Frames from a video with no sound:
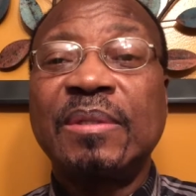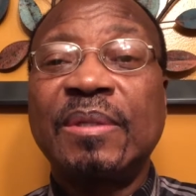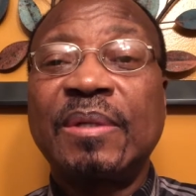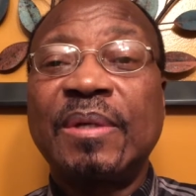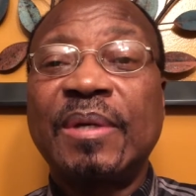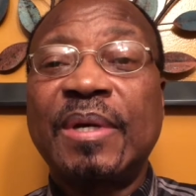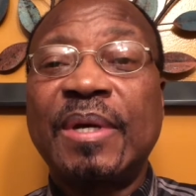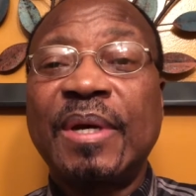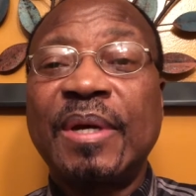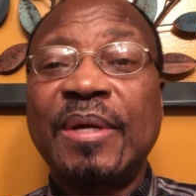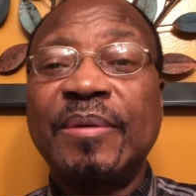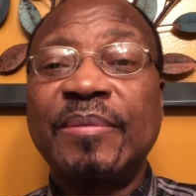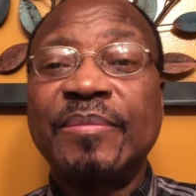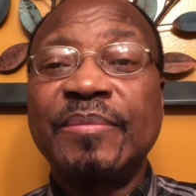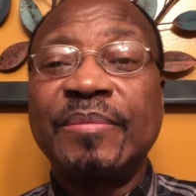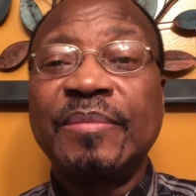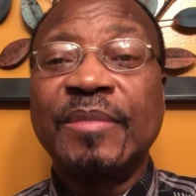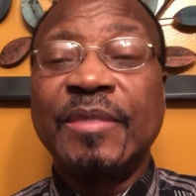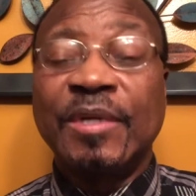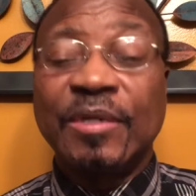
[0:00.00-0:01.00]
Okay?
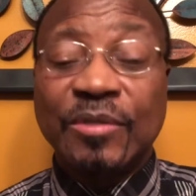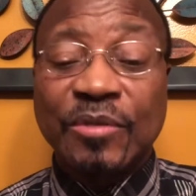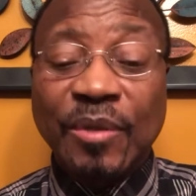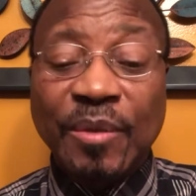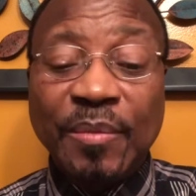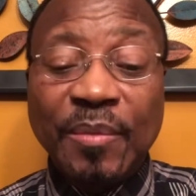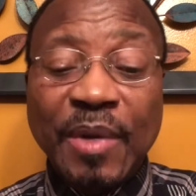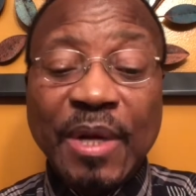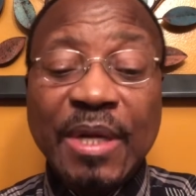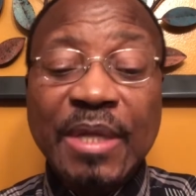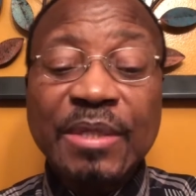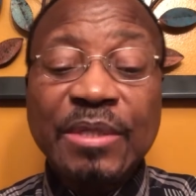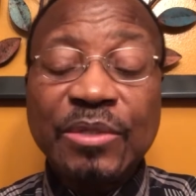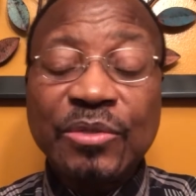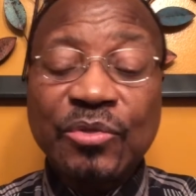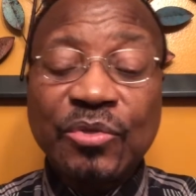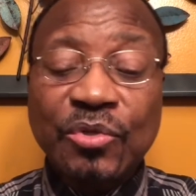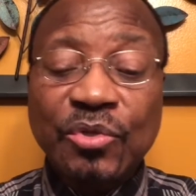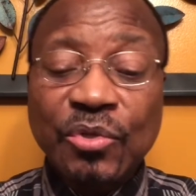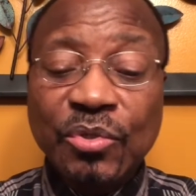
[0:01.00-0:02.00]
So marriage
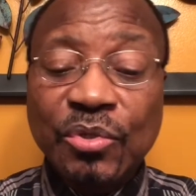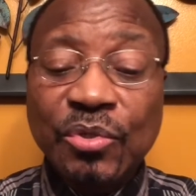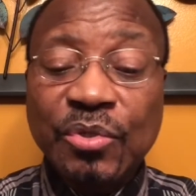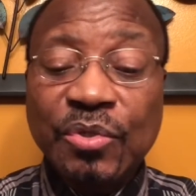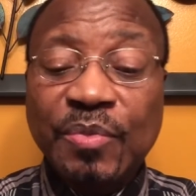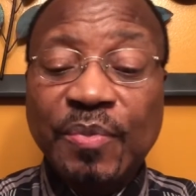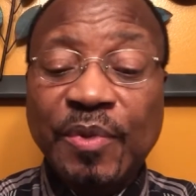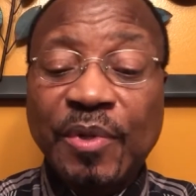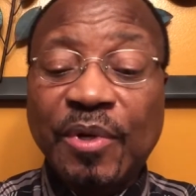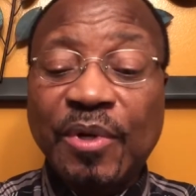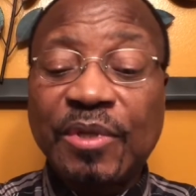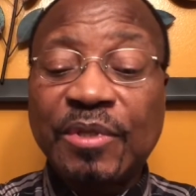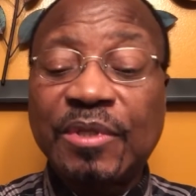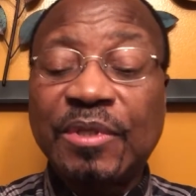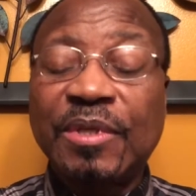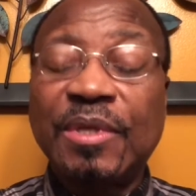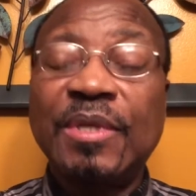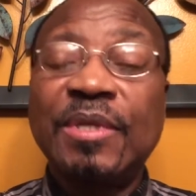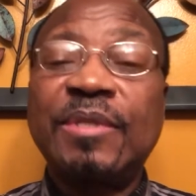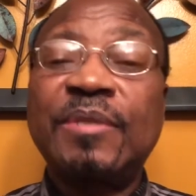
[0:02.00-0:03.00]
is good because
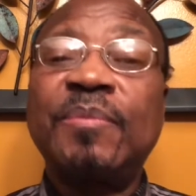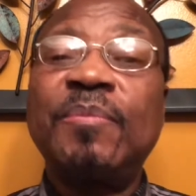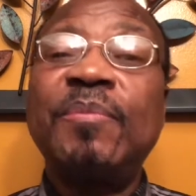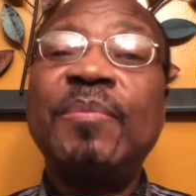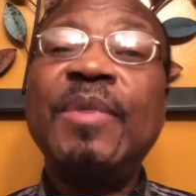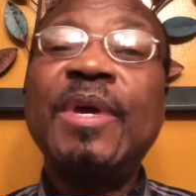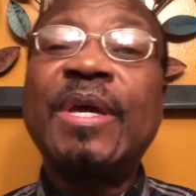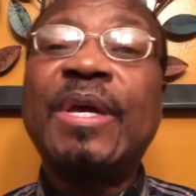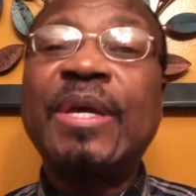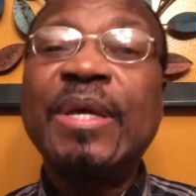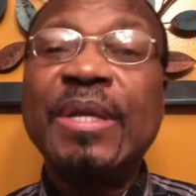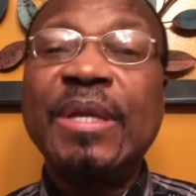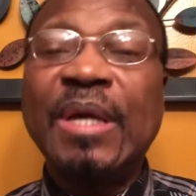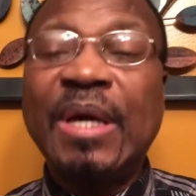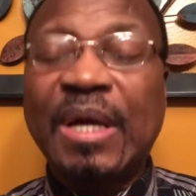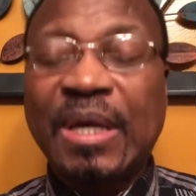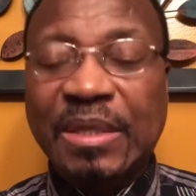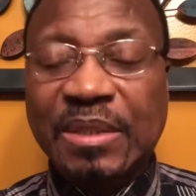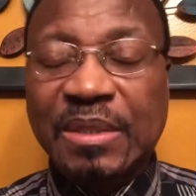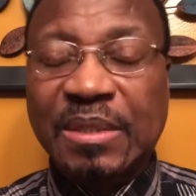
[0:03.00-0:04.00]
it's making
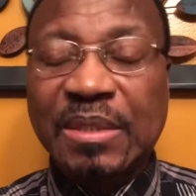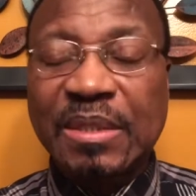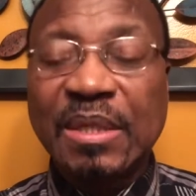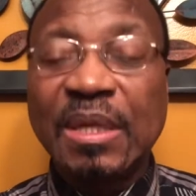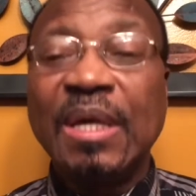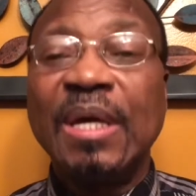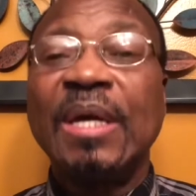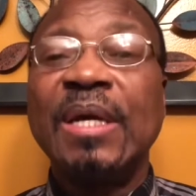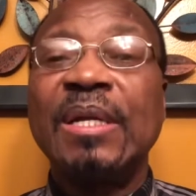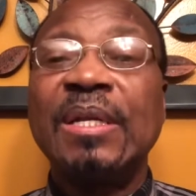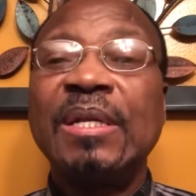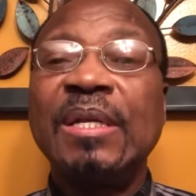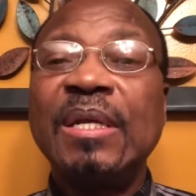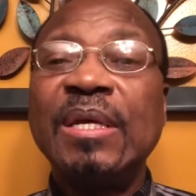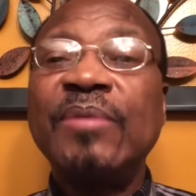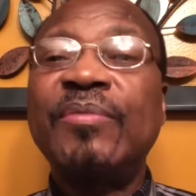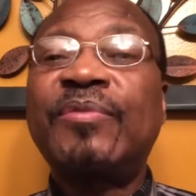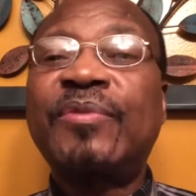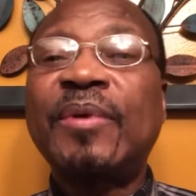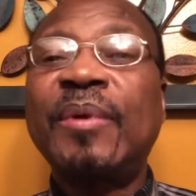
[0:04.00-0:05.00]
us
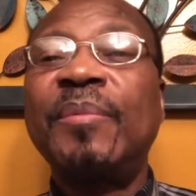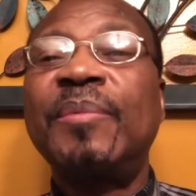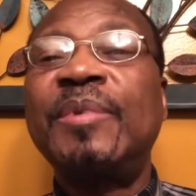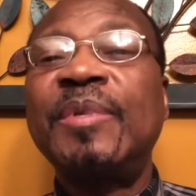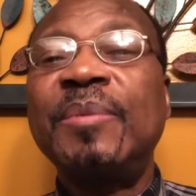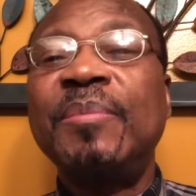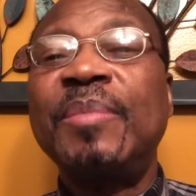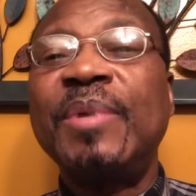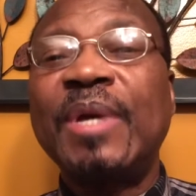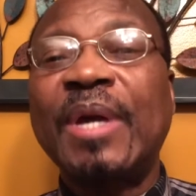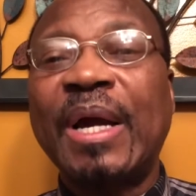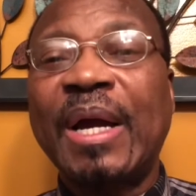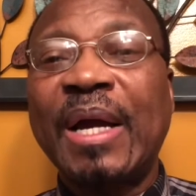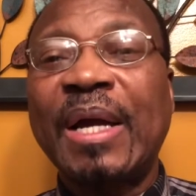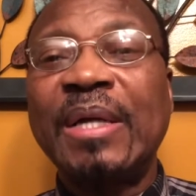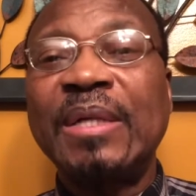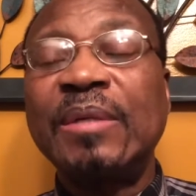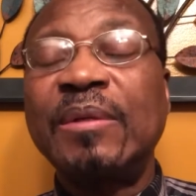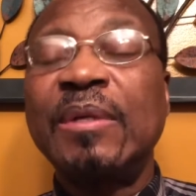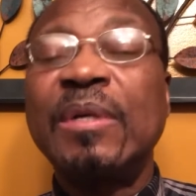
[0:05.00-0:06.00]
leave something
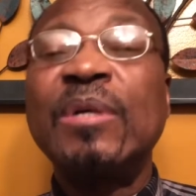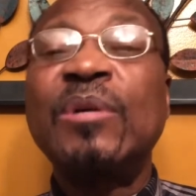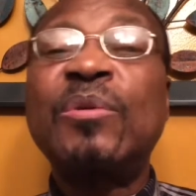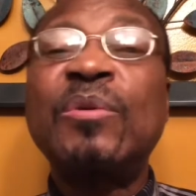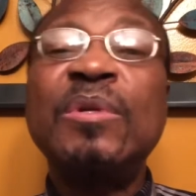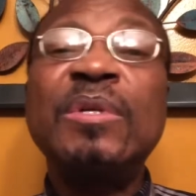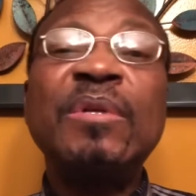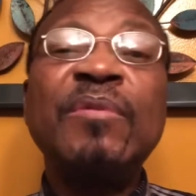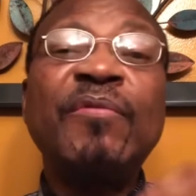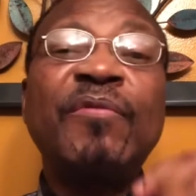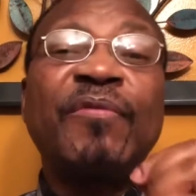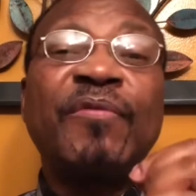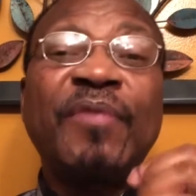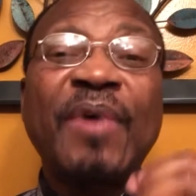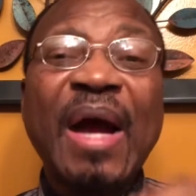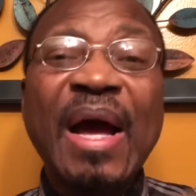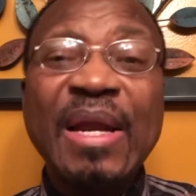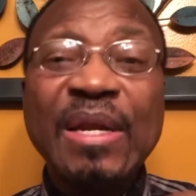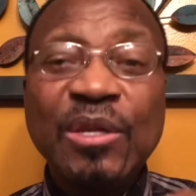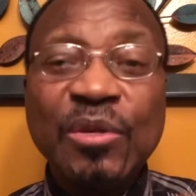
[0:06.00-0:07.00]
behind, including
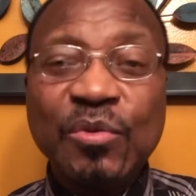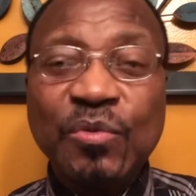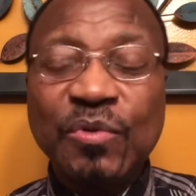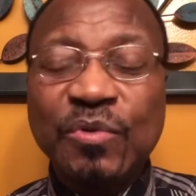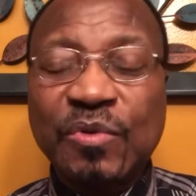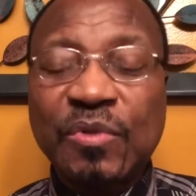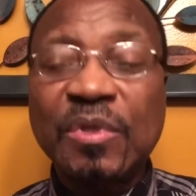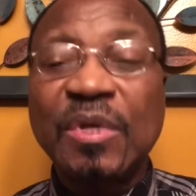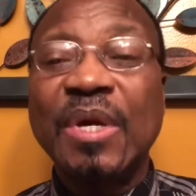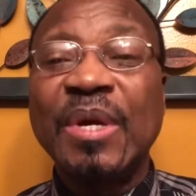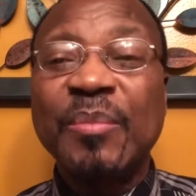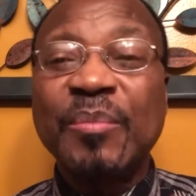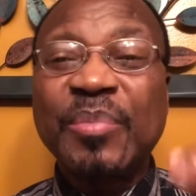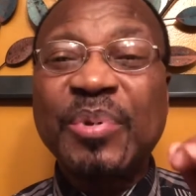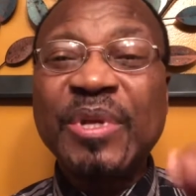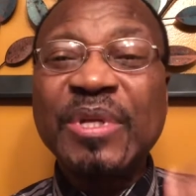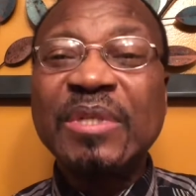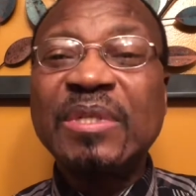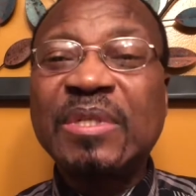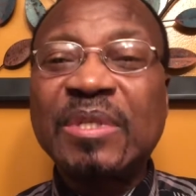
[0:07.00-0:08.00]
values,
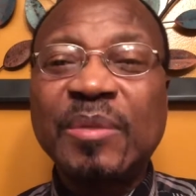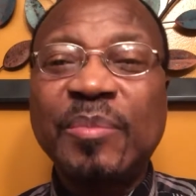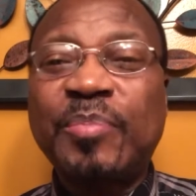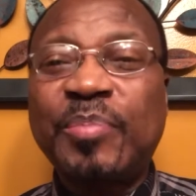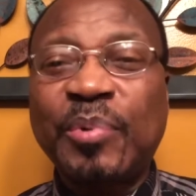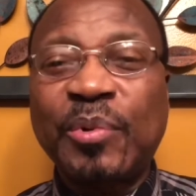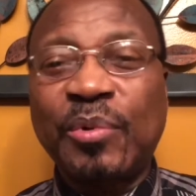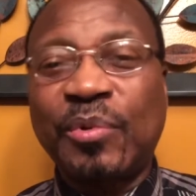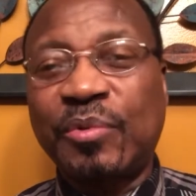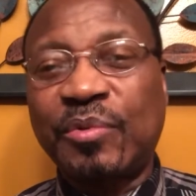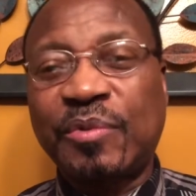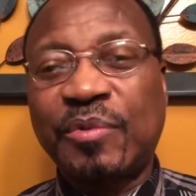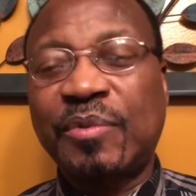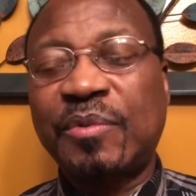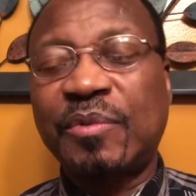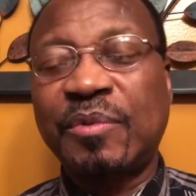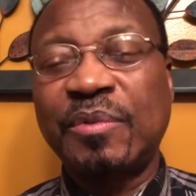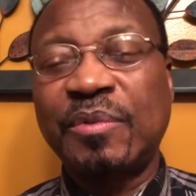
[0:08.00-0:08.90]
principles.